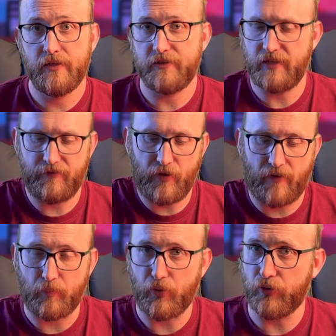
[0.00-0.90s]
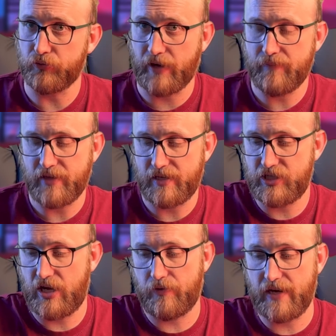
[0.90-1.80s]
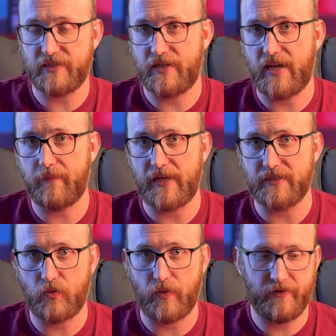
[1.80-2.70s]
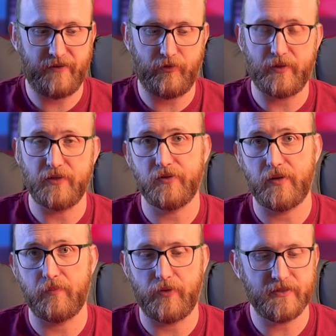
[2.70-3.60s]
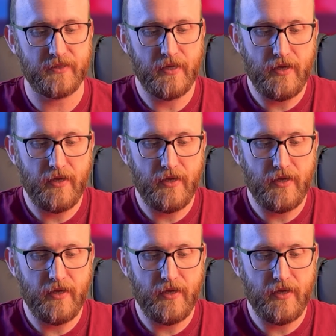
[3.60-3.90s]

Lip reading: You see, if you have a program that generates a database query from user inputs,